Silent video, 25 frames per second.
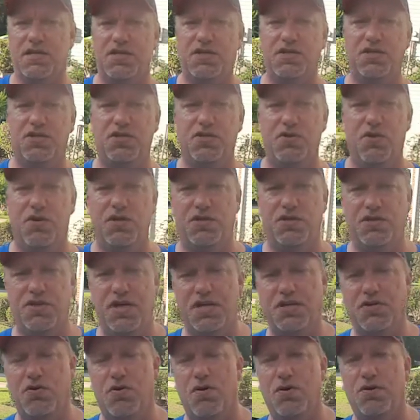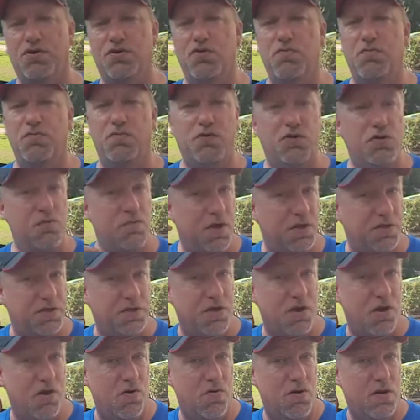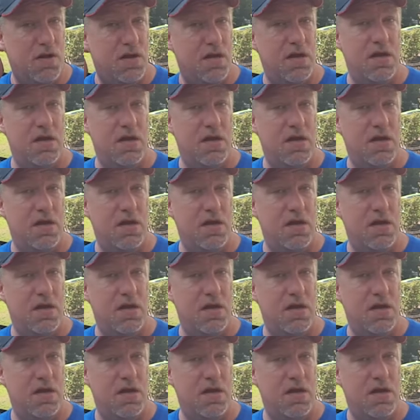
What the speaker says: I just changed oil two months ago,